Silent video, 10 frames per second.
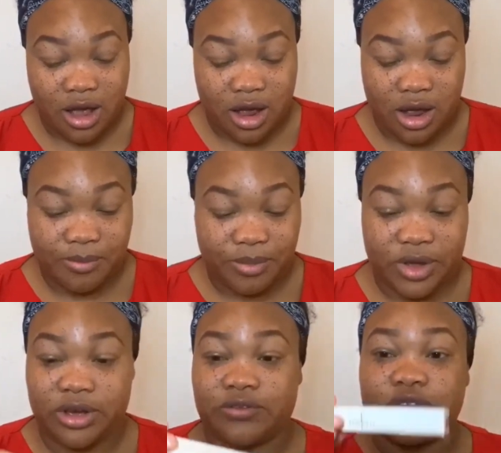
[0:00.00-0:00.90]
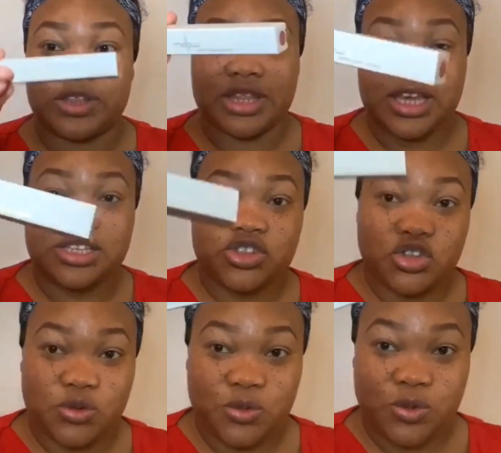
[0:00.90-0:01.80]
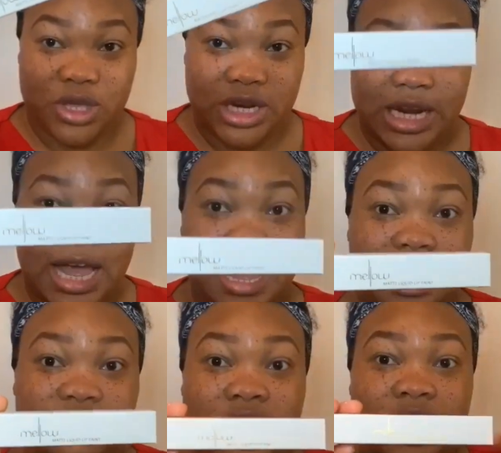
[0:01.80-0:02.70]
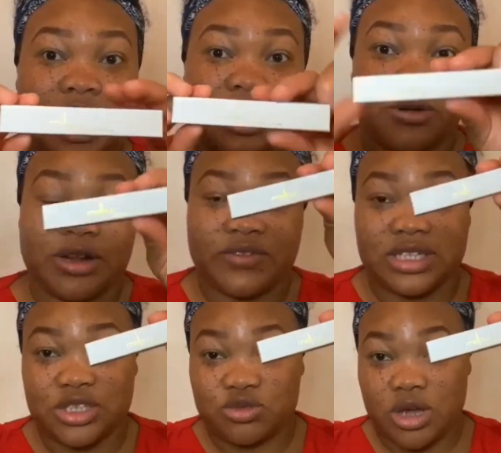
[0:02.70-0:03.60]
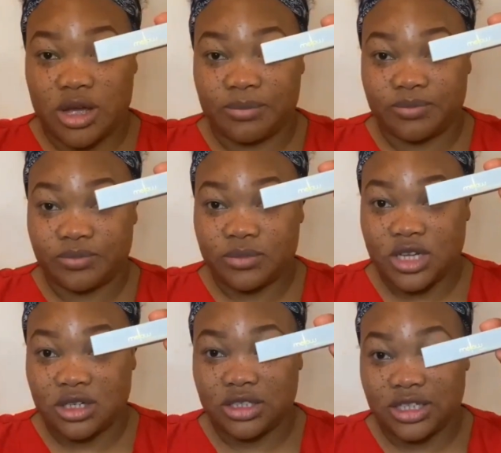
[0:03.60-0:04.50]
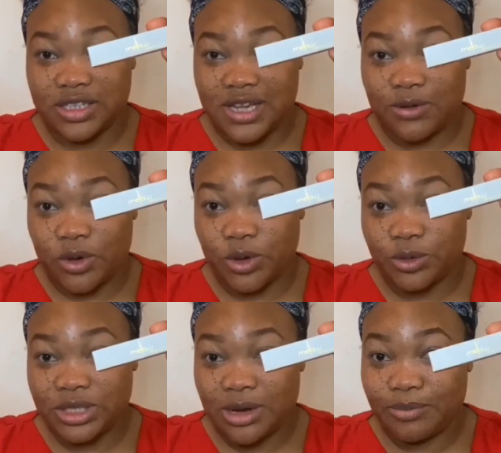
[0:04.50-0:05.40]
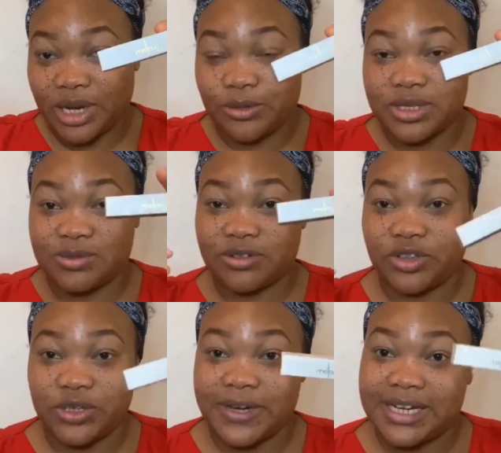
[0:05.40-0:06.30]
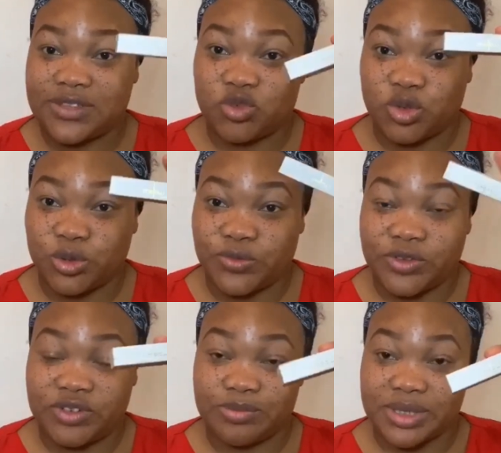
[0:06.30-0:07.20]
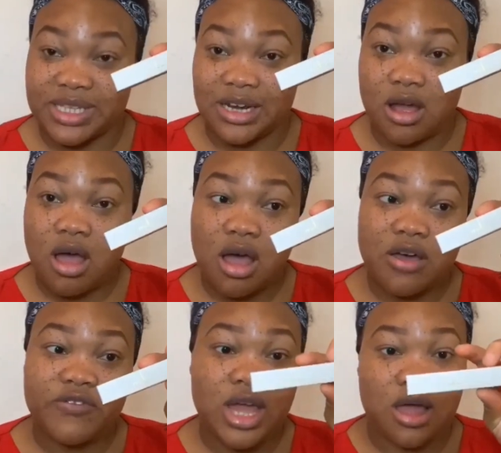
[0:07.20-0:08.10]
But for this, you can have, I'll leave a discount code down below as well for you guys for 15% off.